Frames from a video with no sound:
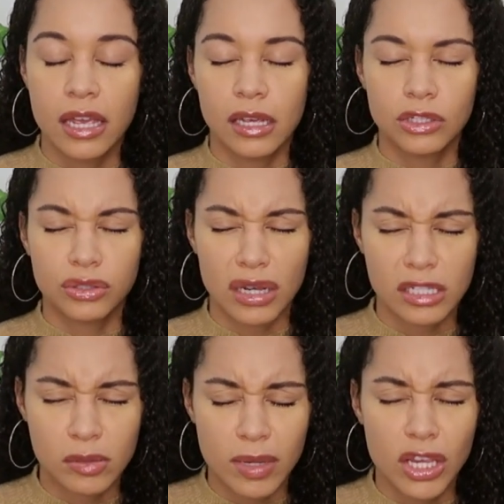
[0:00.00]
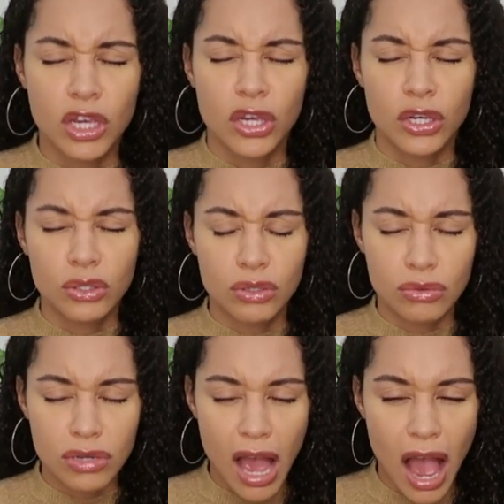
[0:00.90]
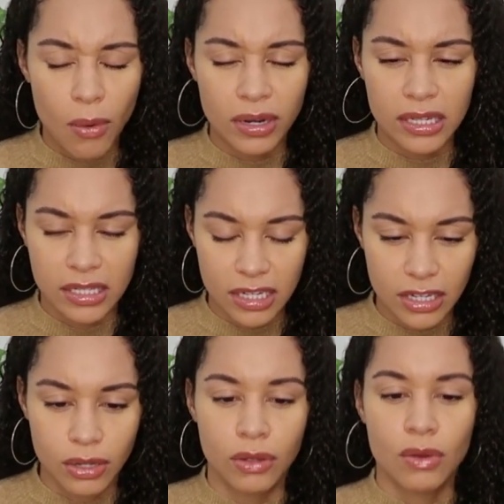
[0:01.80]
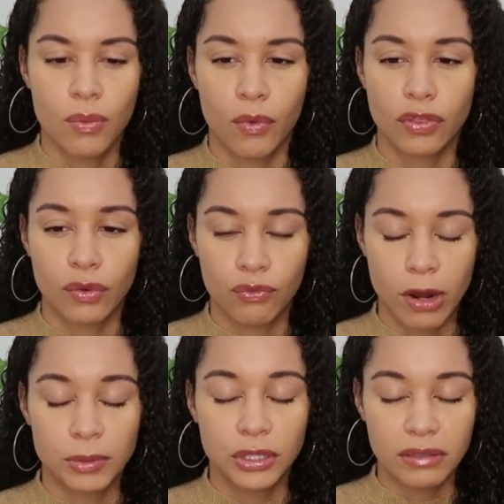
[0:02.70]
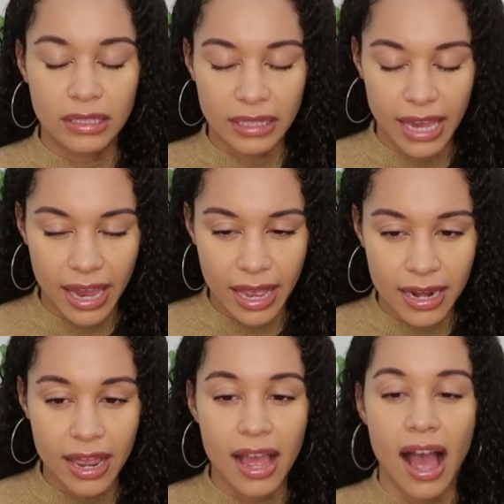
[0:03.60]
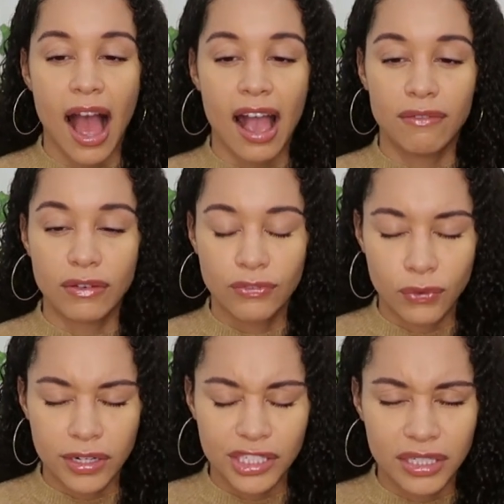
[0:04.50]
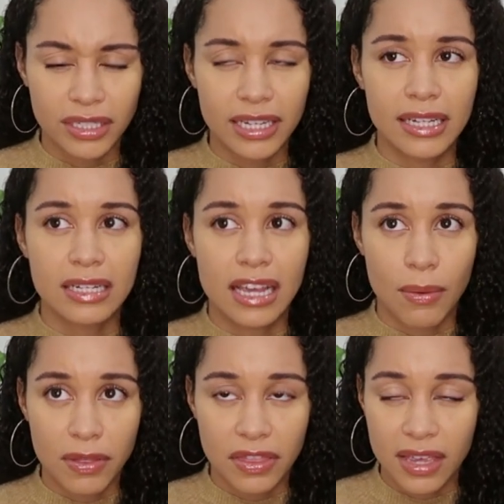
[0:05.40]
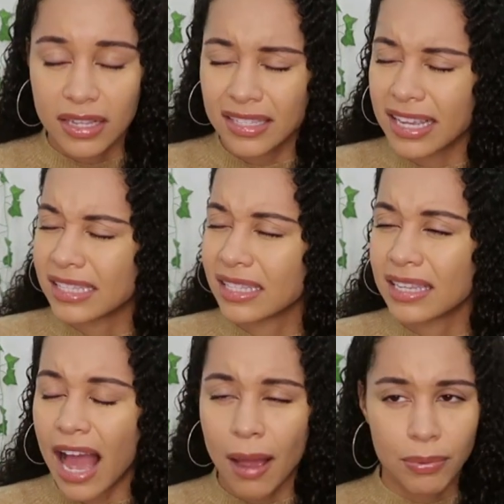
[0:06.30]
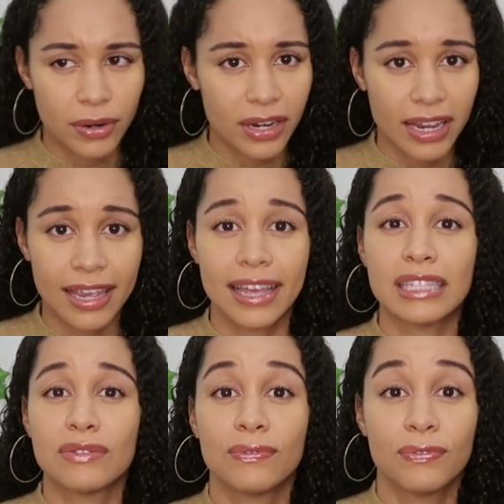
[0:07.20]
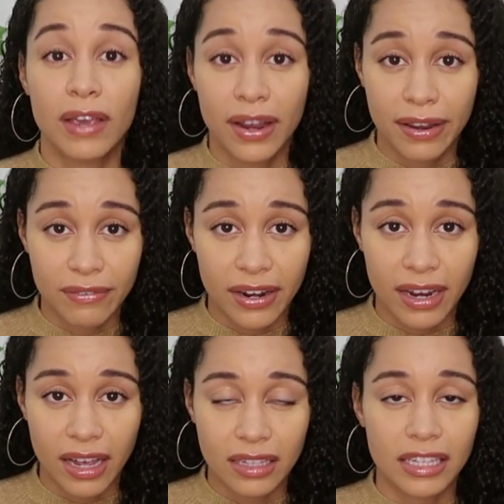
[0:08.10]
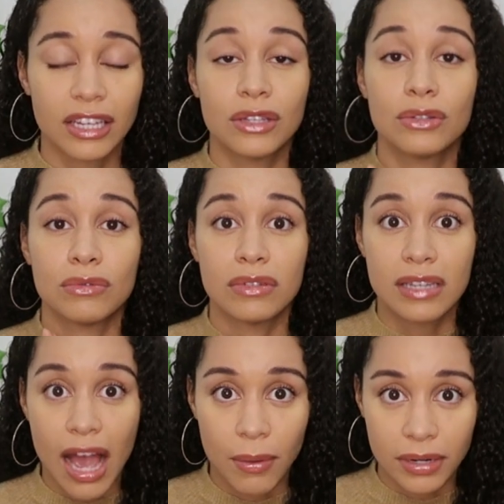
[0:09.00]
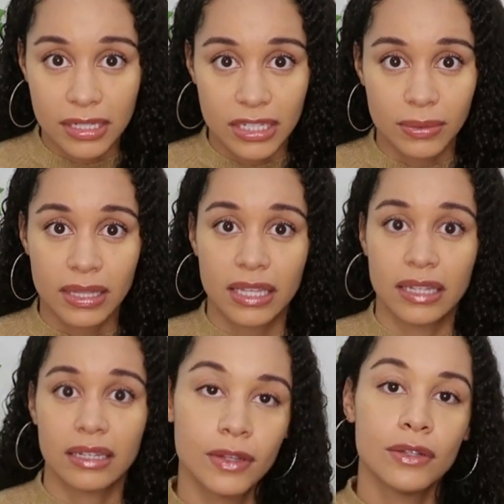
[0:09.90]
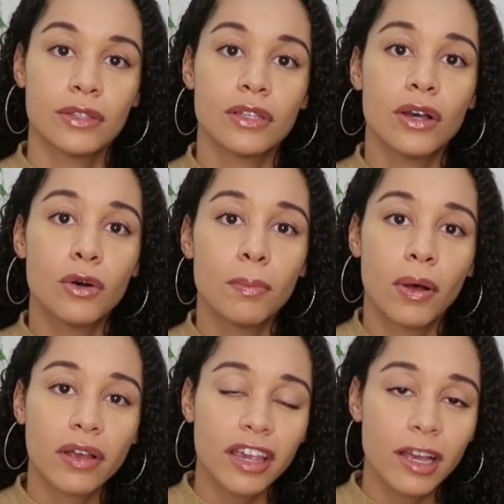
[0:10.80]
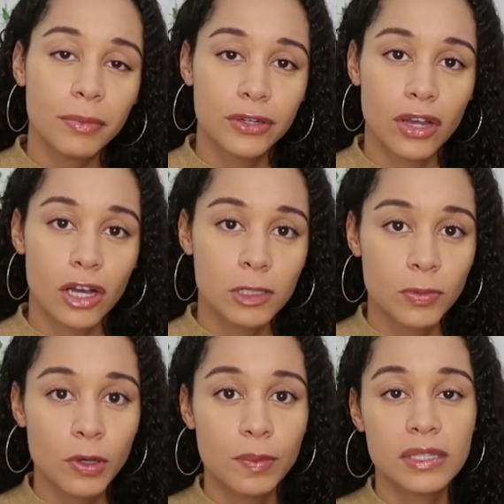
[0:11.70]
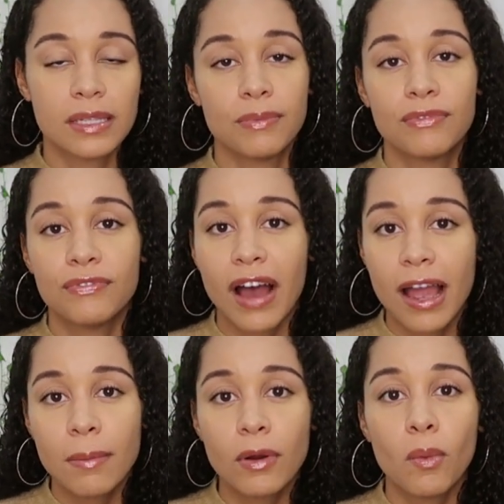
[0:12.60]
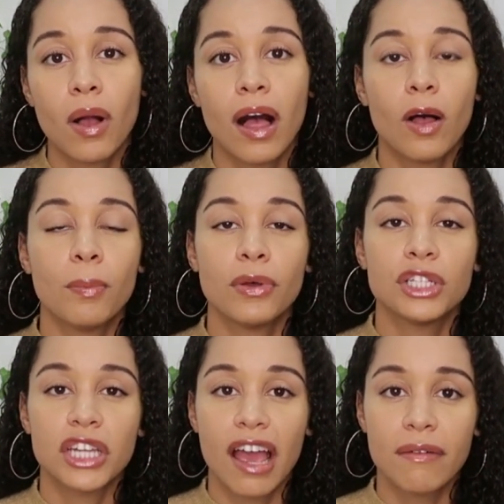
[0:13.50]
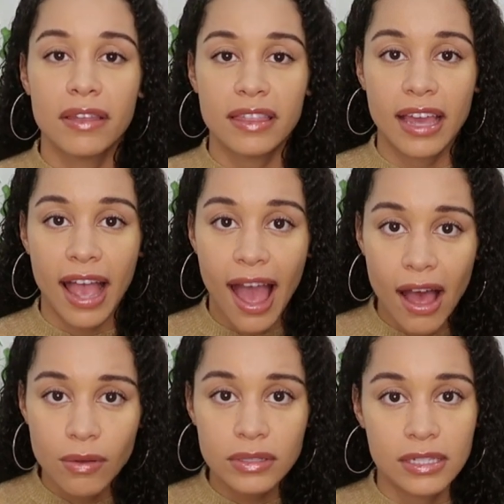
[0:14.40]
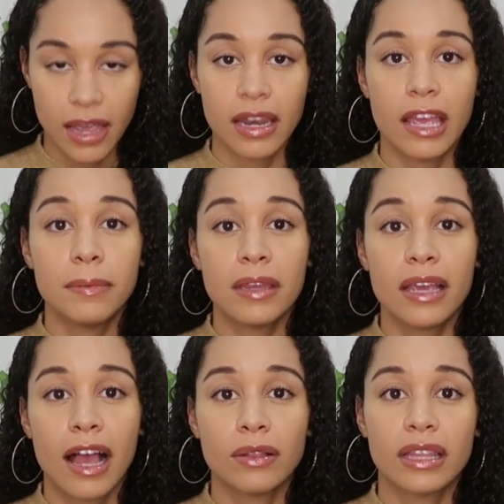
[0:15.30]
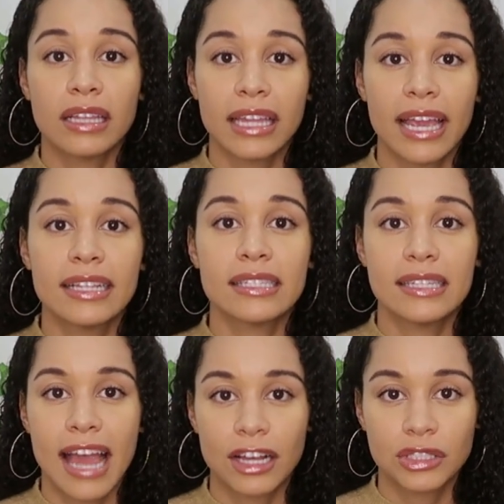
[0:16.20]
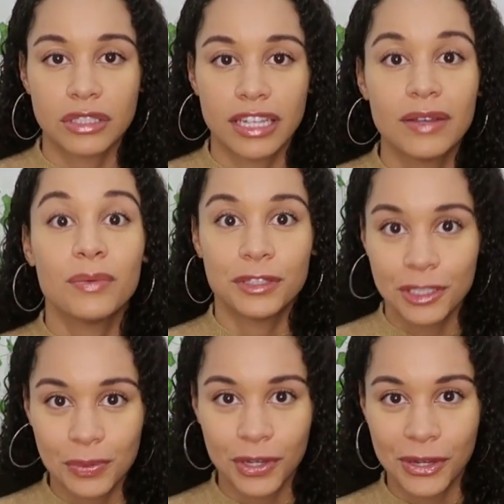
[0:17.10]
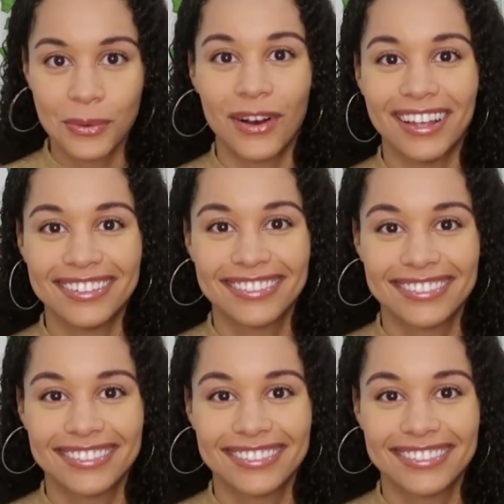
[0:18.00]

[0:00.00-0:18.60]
And trust me, you do not want to deal with a ruptured gland. I have unfortunately dealt with this. It's not pretty. It's very, very ugly. You do not want to deal with it. So bulking up your dog's poop with some fiber will help push everything out and emptying out the glands naturally, which is what you want.